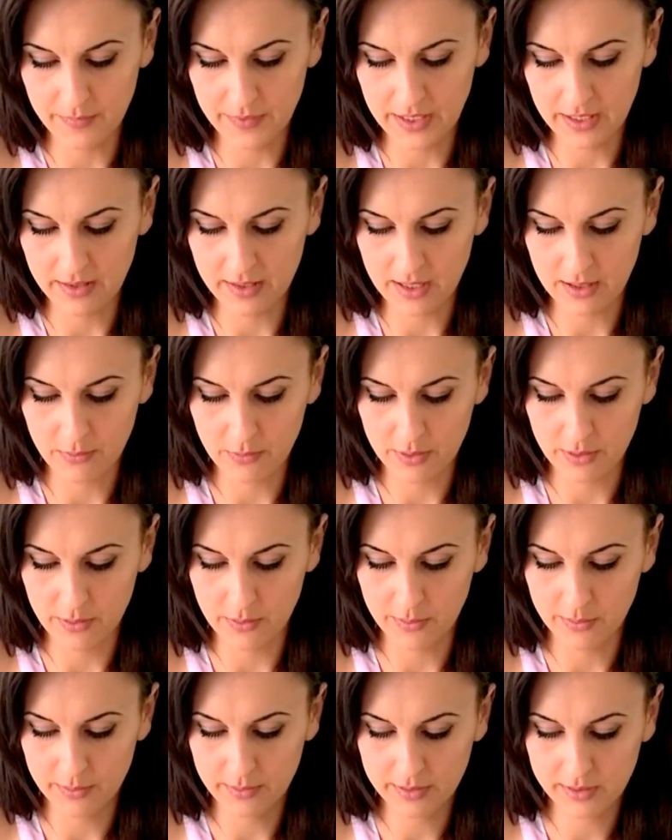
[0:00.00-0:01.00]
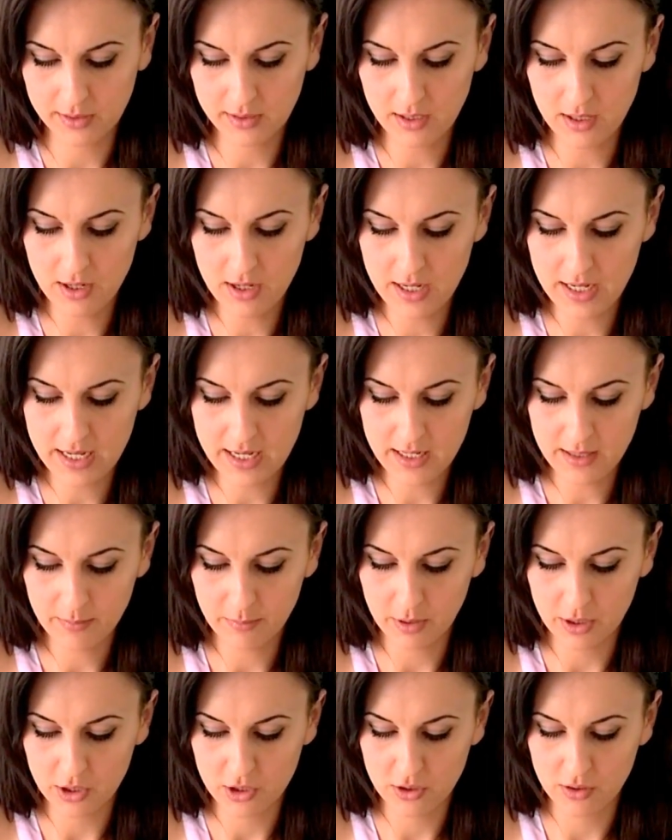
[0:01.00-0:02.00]
And that will slowly
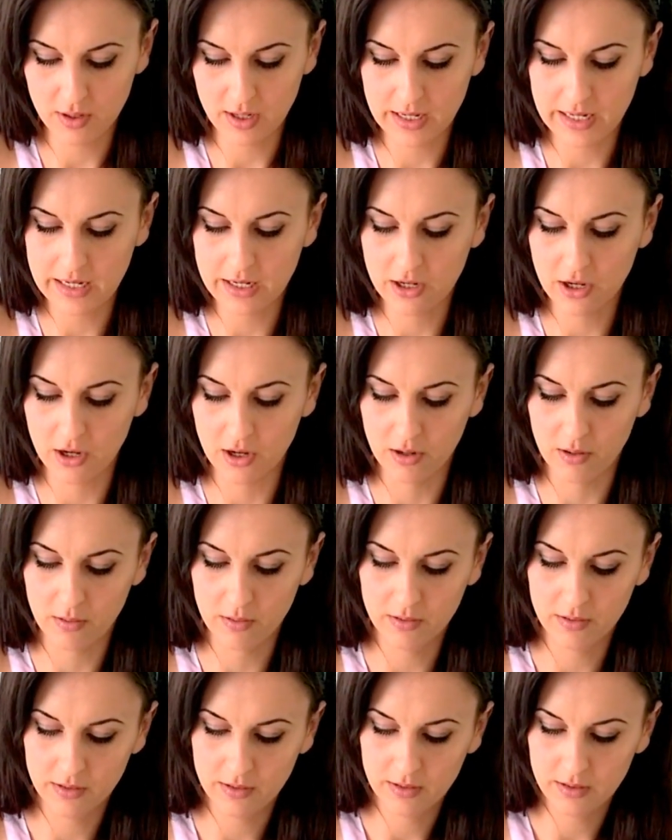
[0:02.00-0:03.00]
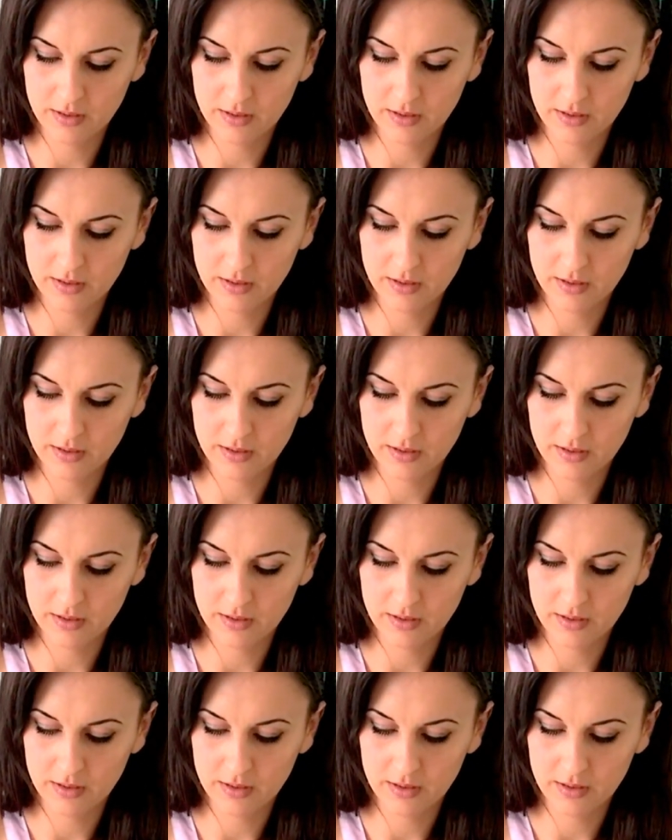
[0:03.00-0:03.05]
but surely curl